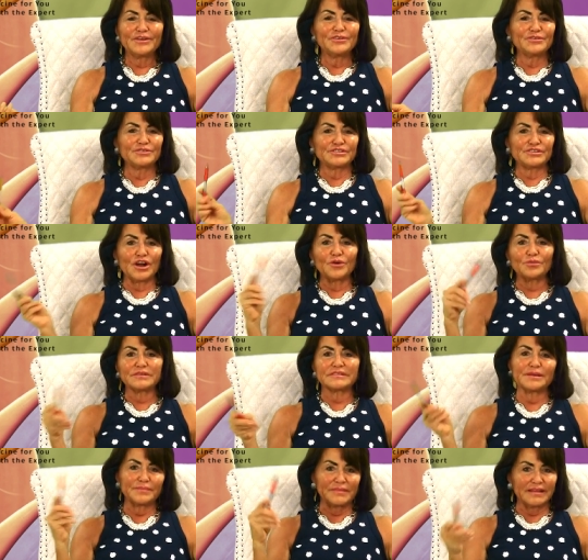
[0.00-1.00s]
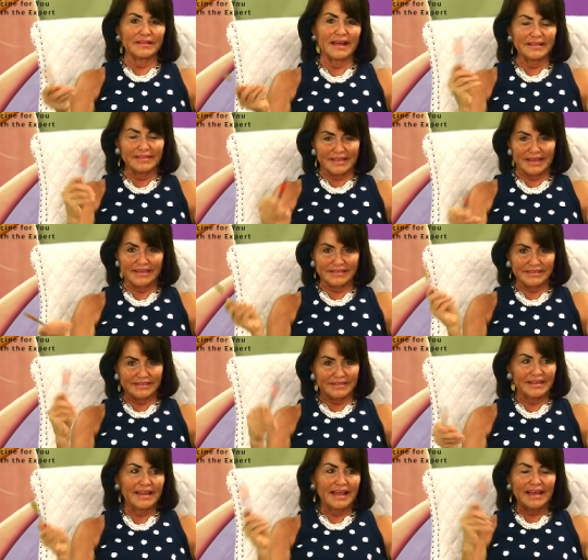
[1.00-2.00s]
you start with something like this,
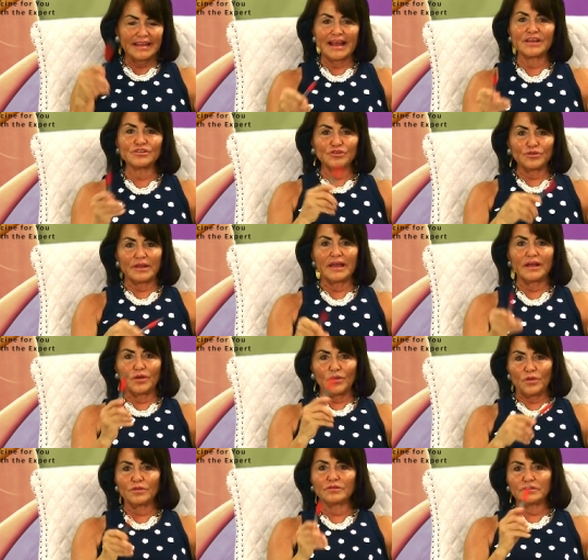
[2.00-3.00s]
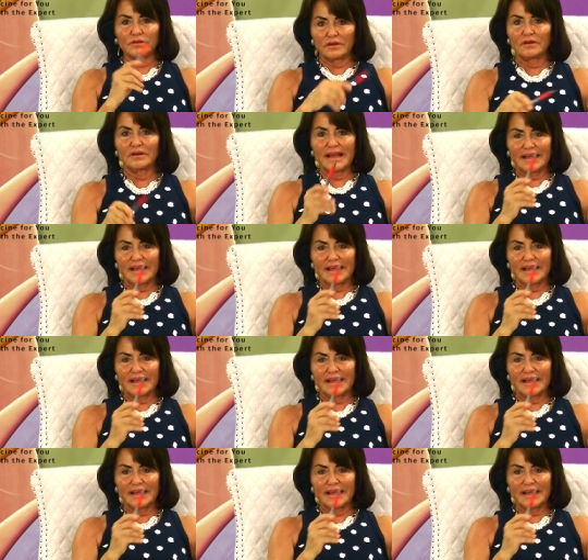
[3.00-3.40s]
and as you get older,